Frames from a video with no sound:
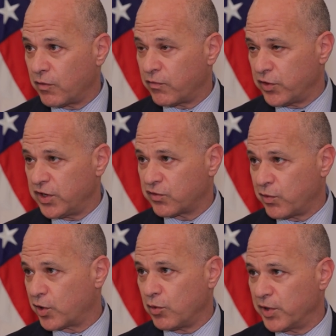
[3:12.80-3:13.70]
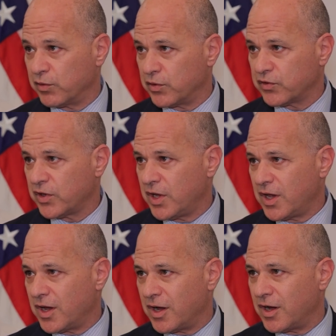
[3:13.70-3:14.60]
for these critical minerals.
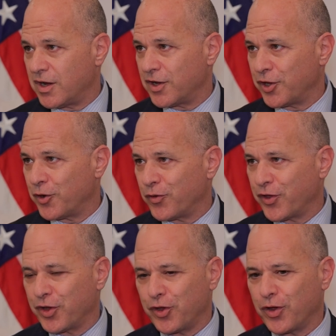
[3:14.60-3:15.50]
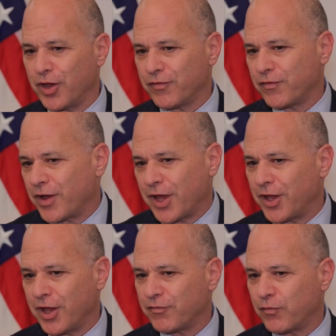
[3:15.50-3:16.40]

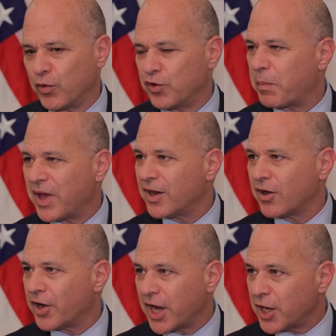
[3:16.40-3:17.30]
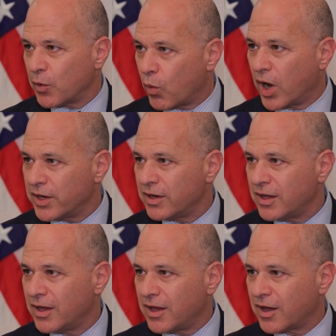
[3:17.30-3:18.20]
If we're dependent on any
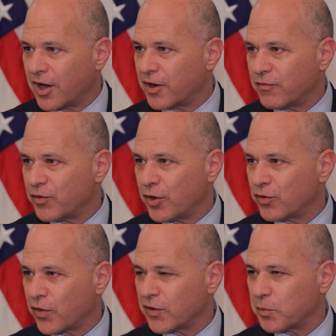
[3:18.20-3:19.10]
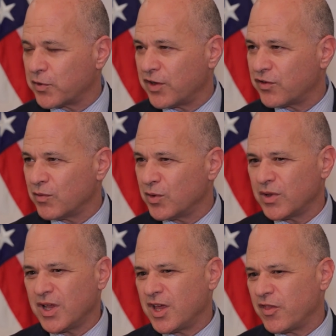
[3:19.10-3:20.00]
one kind of transportation
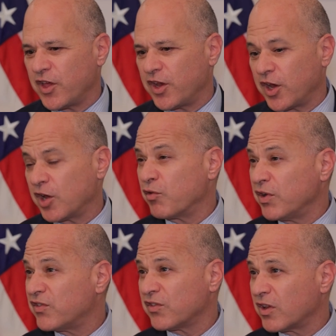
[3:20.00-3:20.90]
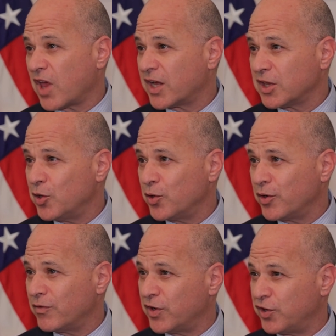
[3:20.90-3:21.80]
route, then it increases the
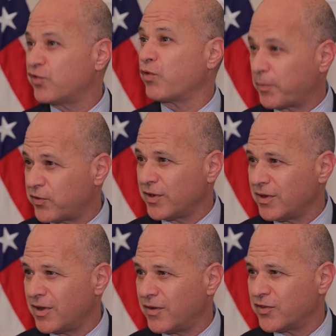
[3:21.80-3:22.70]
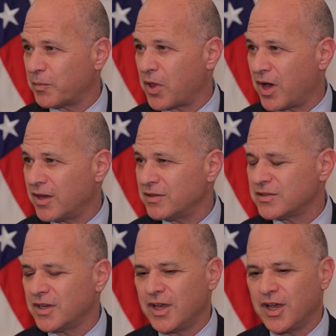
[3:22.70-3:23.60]
likelihood of a disruption of
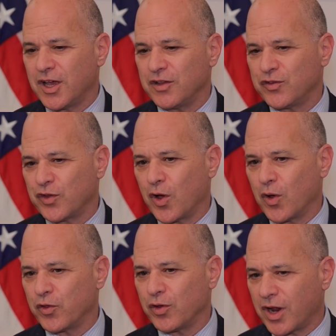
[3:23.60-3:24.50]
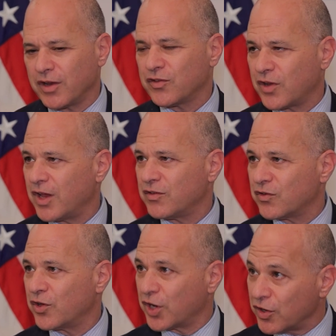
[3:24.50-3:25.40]
supplies. And so the United States
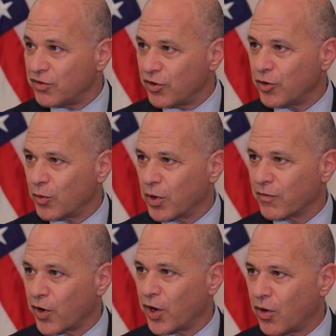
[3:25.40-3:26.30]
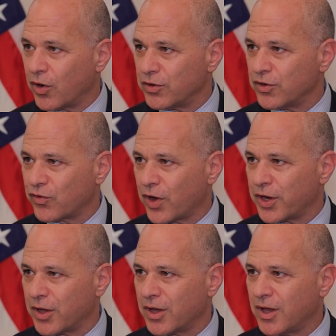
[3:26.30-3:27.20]
is going to continue to work very hard to try
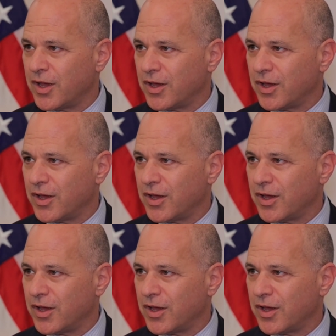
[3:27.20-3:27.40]
to